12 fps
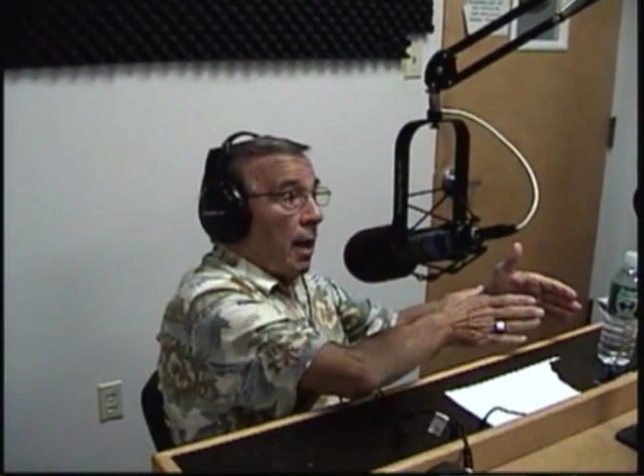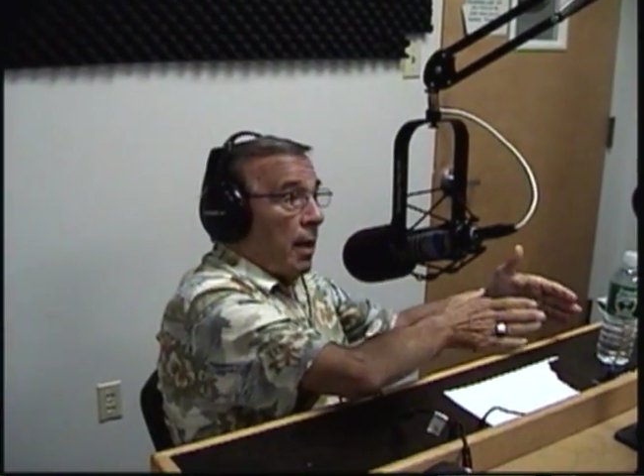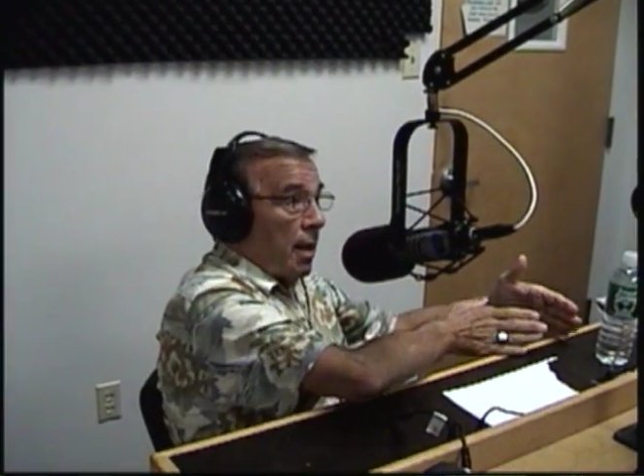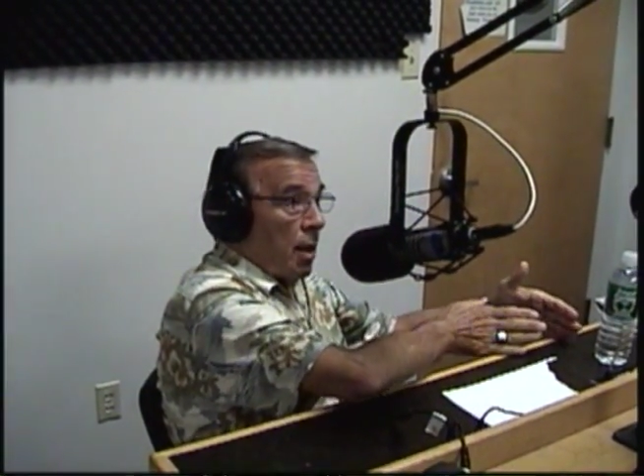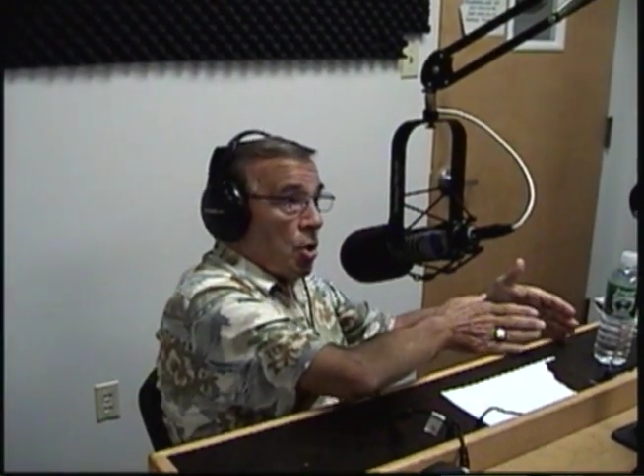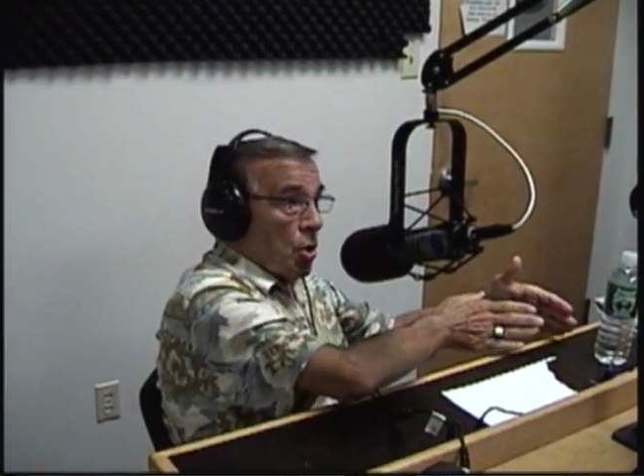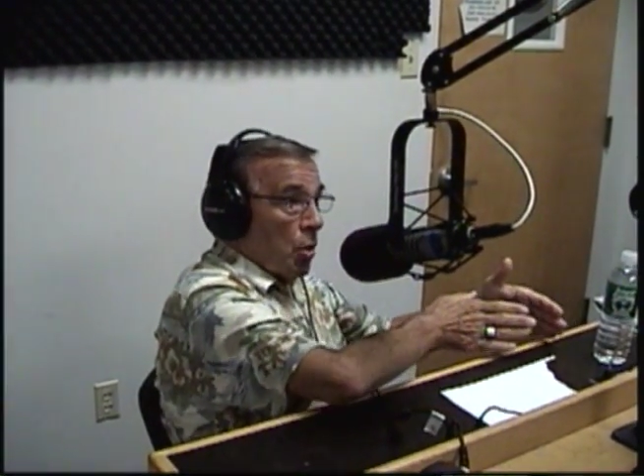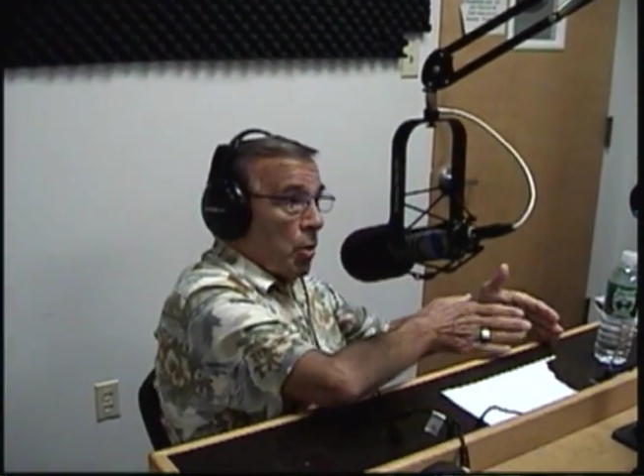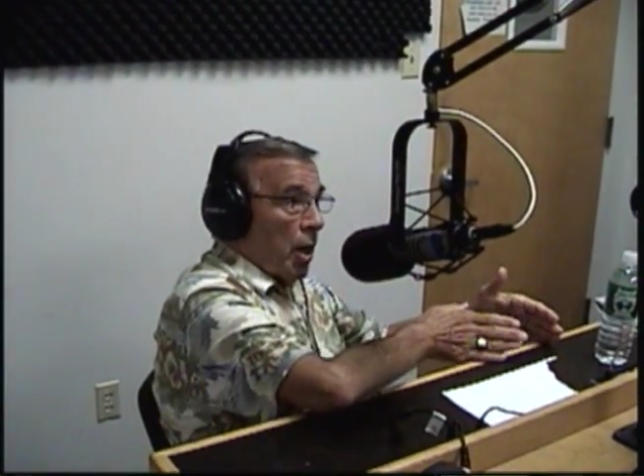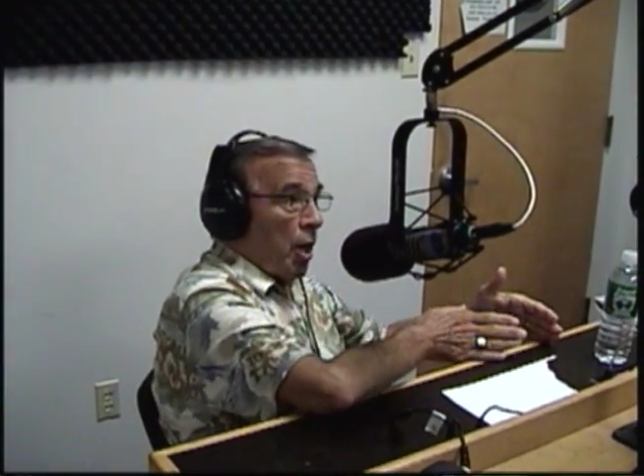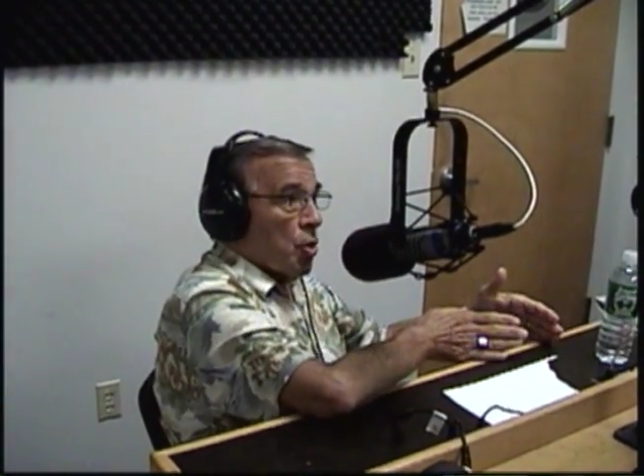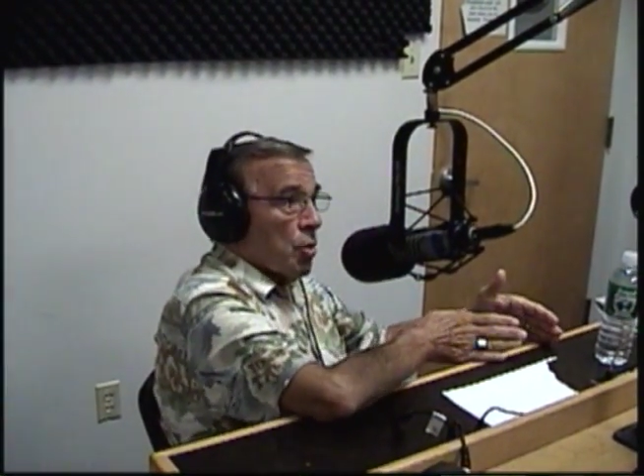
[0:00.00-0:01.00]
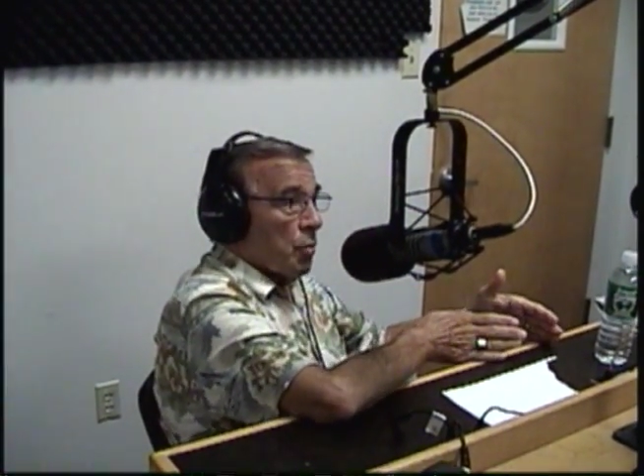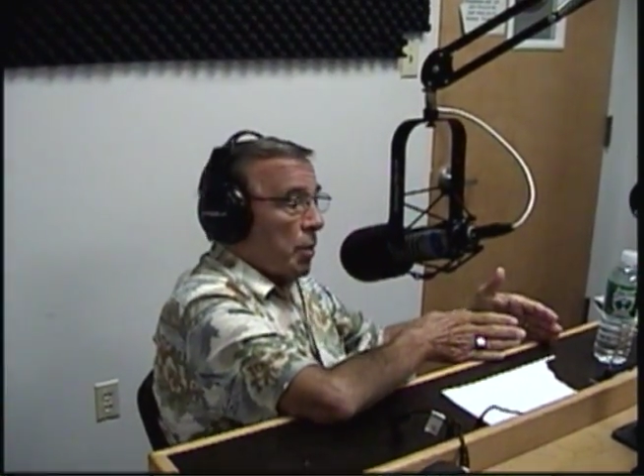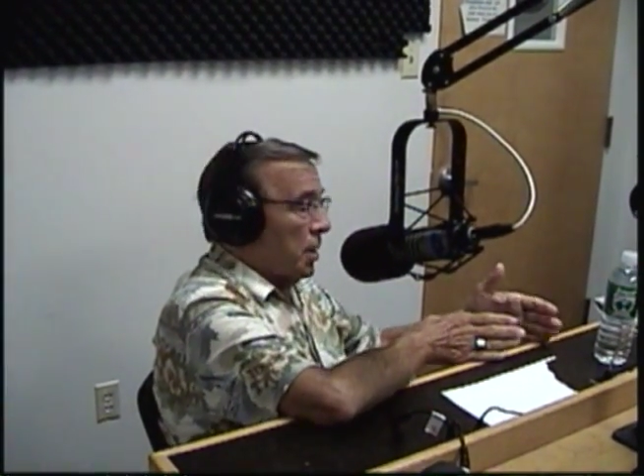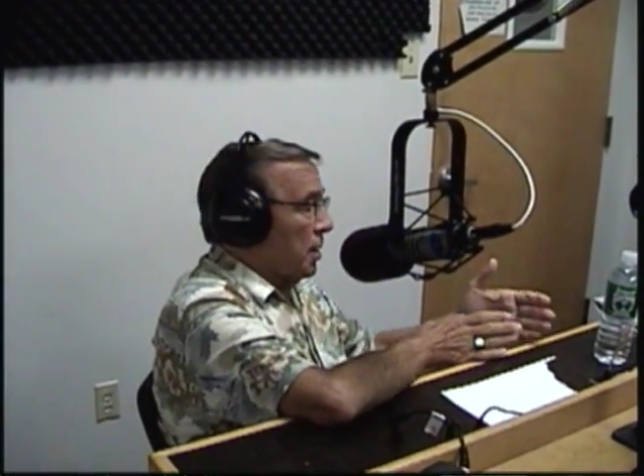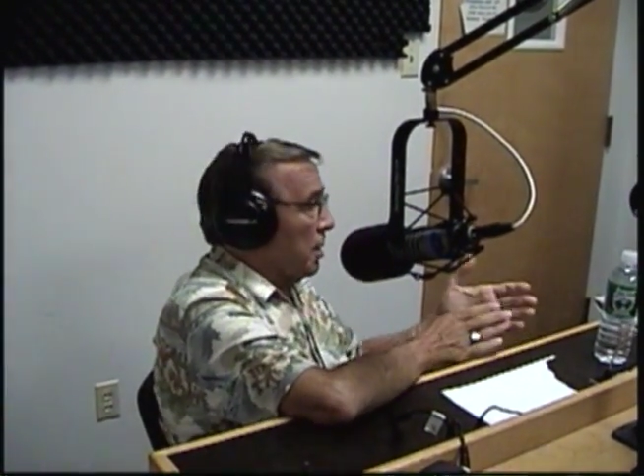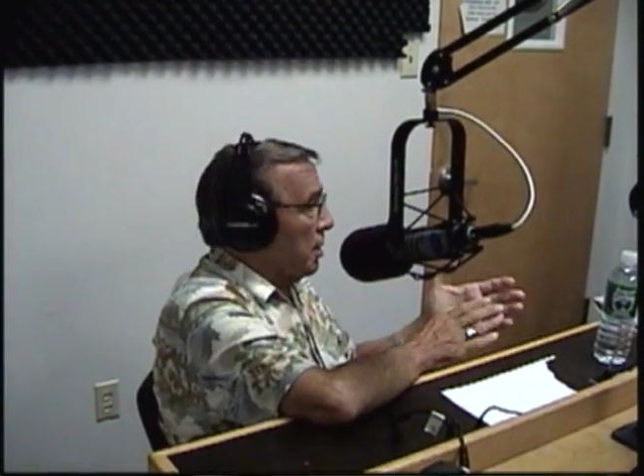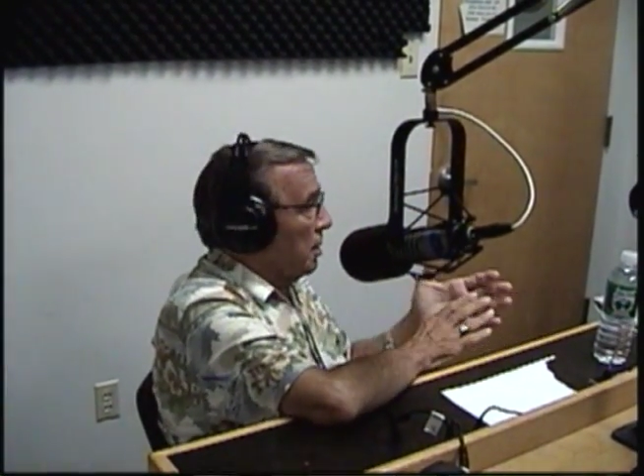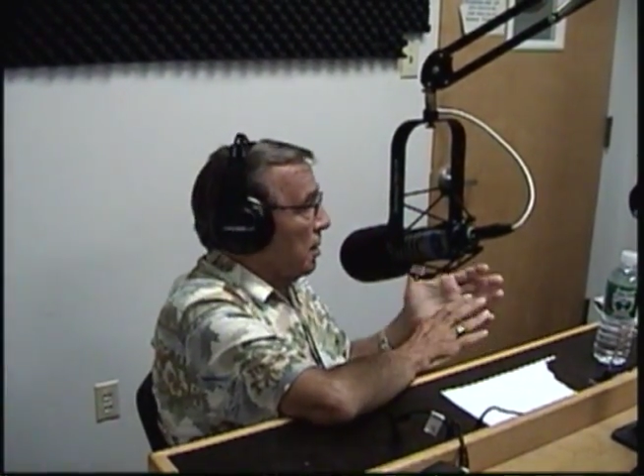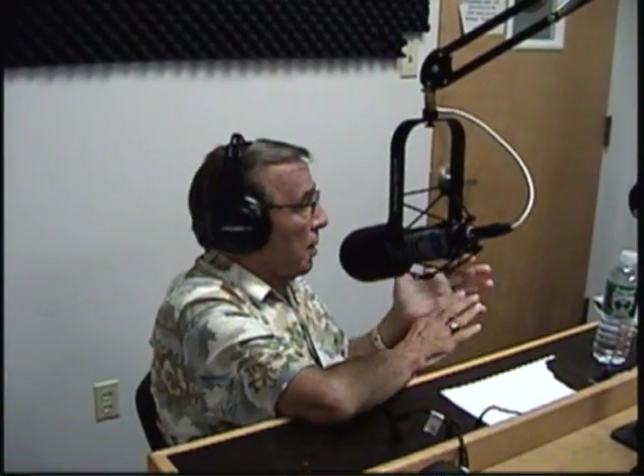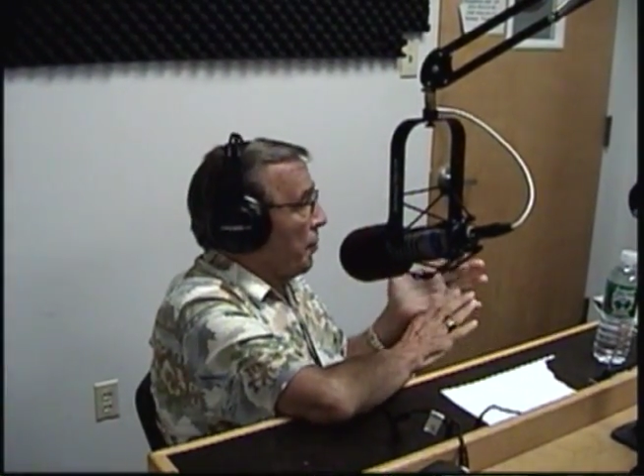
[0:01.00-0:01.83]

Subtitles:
at each location. We did